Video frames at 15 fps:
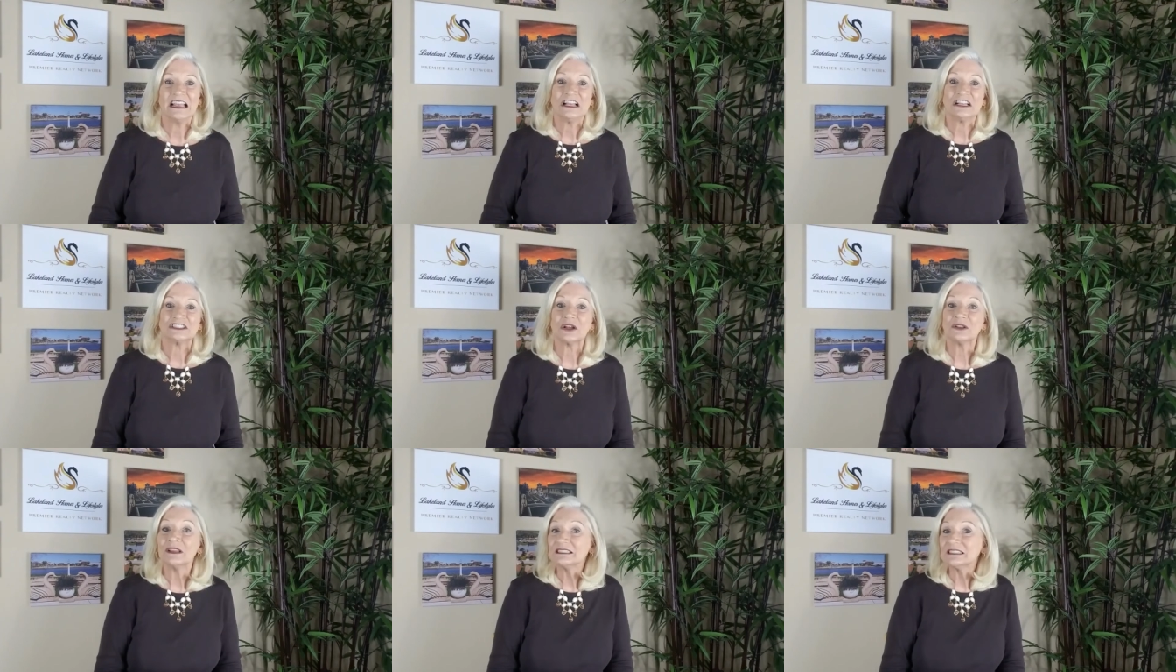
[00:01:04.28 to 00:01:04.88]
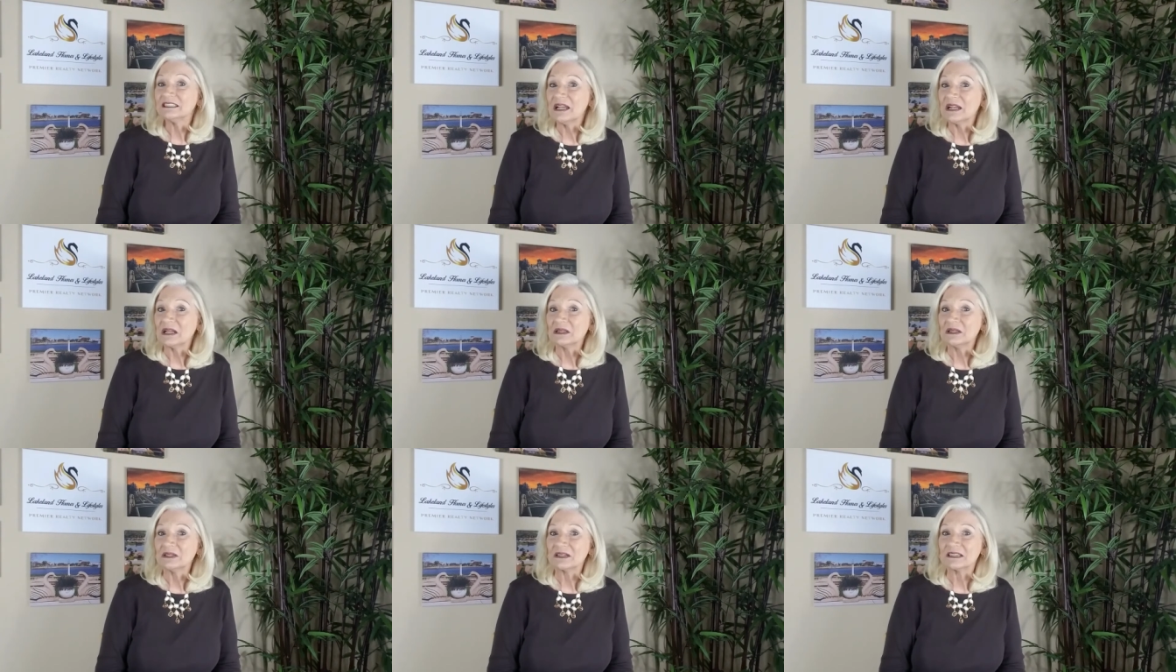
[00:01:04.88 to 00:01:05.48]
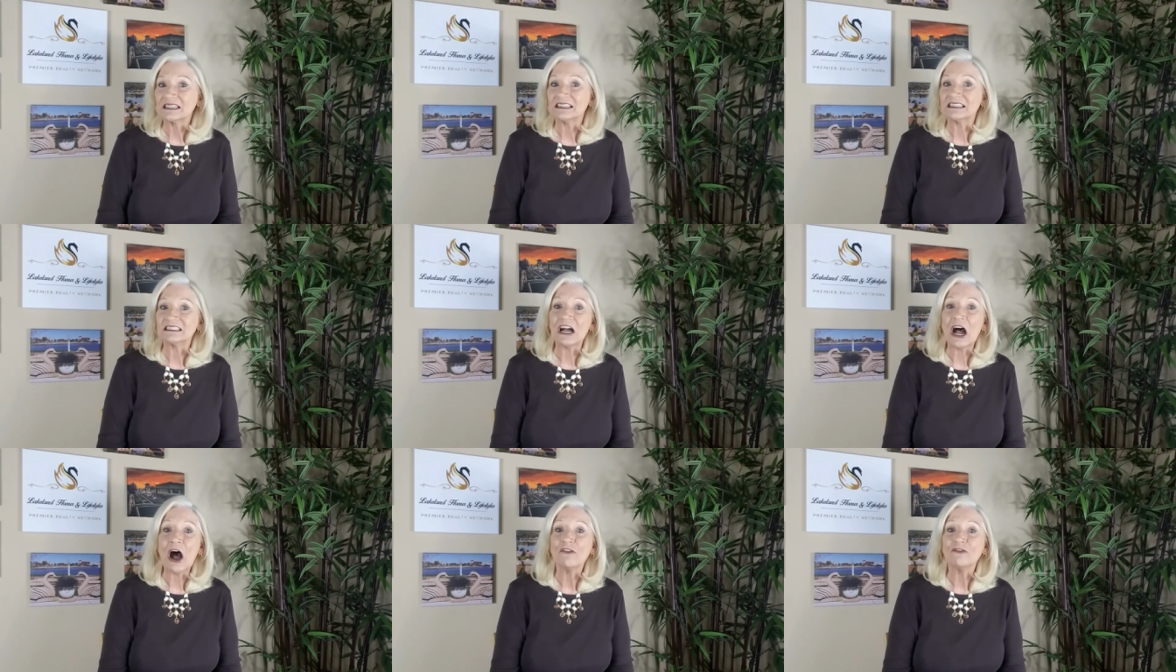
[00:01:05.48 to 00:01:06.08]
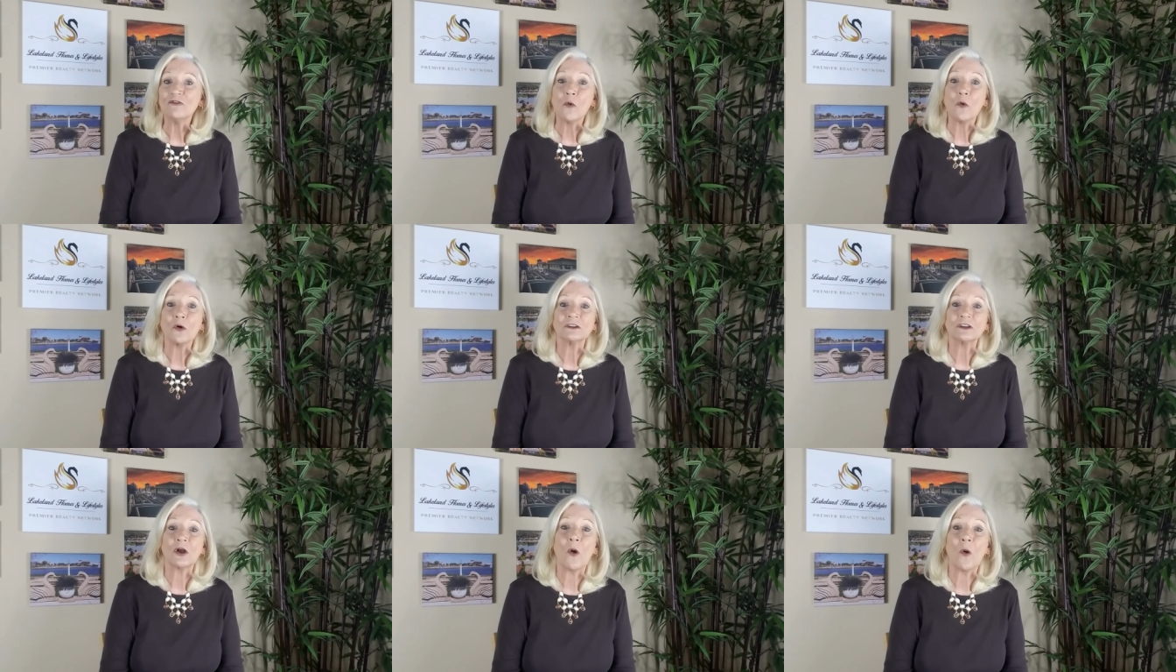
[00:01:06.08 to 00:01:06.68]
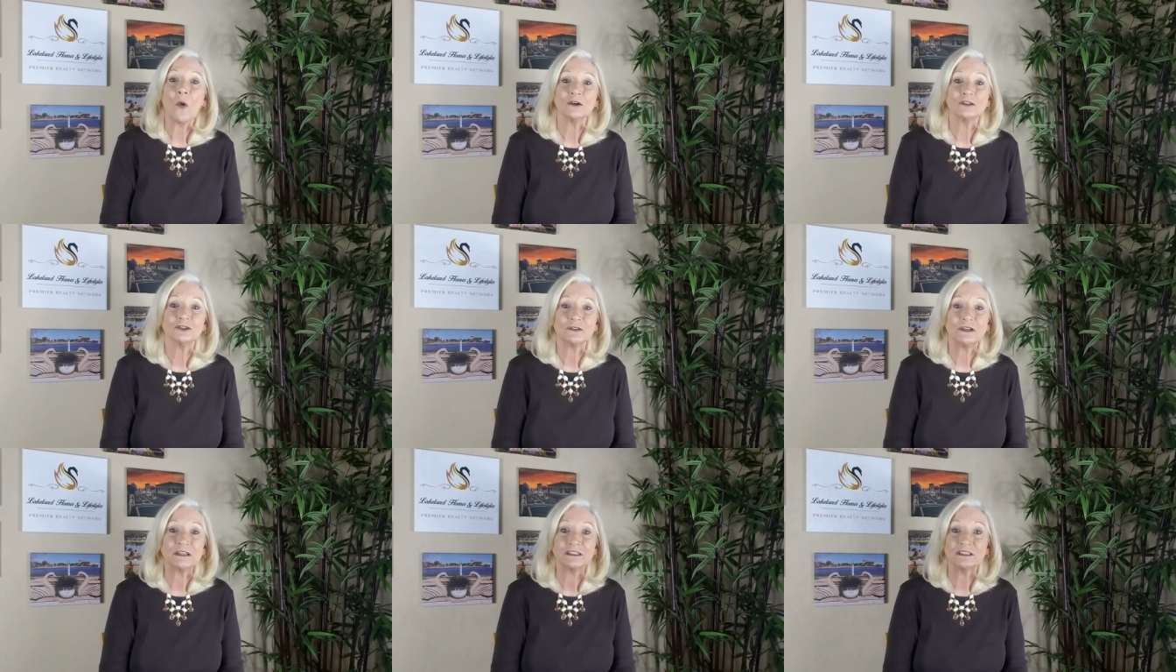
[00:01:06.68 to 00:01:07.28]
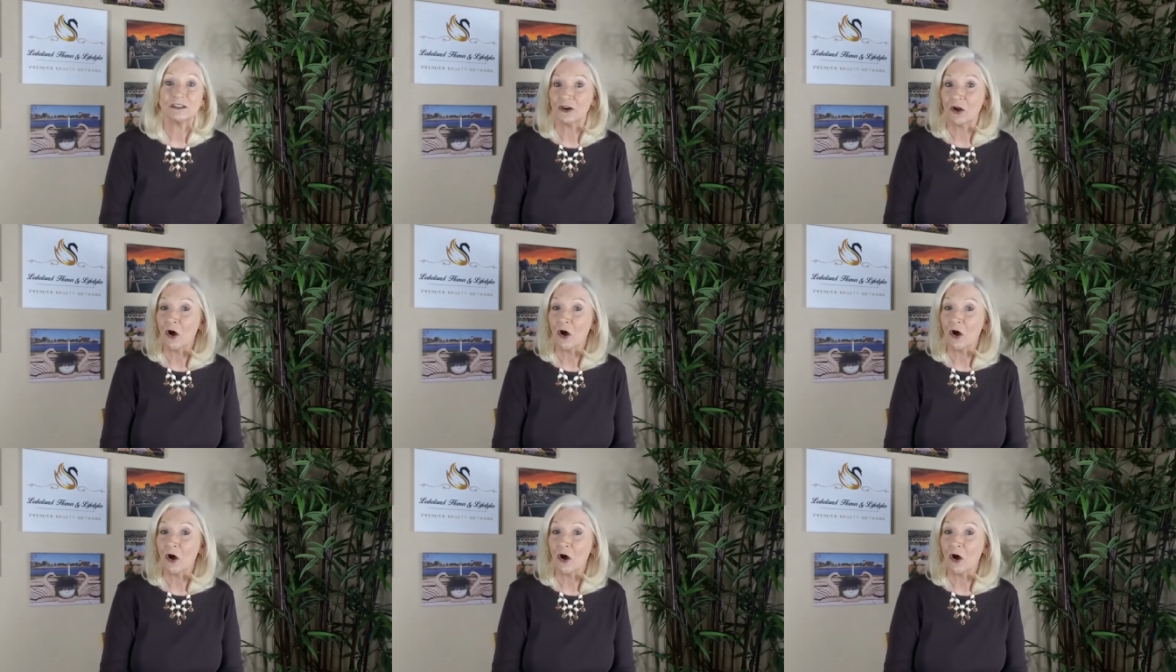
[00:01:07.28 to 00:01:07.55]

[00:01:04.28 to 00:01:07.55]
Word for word: So let's take a look at the top four decor trends that are